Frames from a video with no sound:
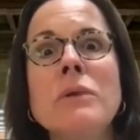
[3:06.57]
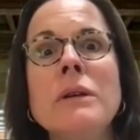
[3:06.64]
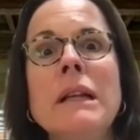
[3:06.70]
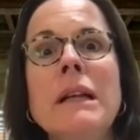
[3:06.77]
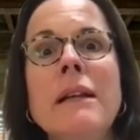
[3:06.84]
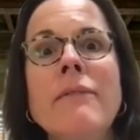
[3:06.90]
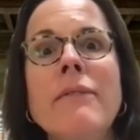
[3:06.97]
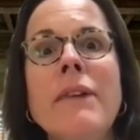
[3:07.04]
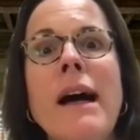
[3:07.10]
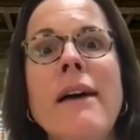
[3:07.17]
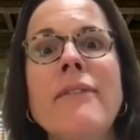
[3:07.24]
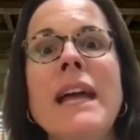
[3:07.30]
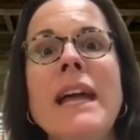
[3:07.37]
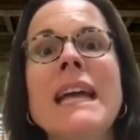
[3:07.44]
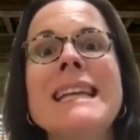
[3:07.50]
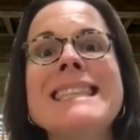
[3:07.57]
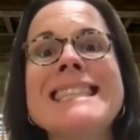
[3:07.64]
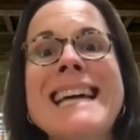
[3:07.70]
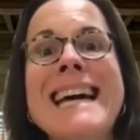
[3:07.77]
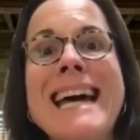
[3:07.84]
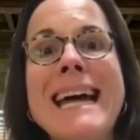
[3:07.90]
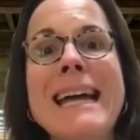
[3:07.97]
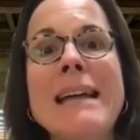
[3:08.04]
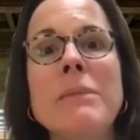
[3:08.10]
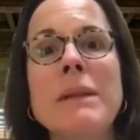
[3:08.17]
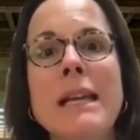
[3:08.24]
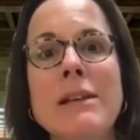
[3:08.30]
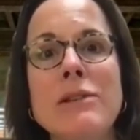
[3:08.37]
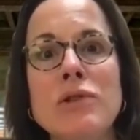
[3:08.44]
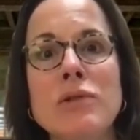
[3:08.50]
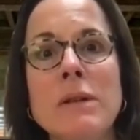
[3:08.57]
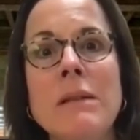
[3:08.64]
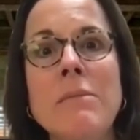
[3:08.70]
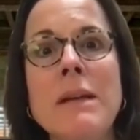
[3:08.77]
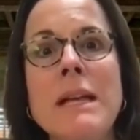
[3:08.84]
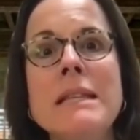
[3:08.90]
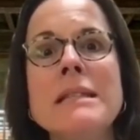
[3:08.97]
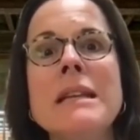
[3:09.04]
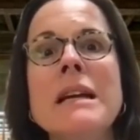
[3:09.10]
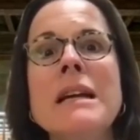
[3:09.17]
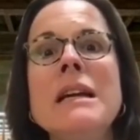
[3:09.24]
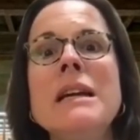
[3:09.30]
really involving timely treatments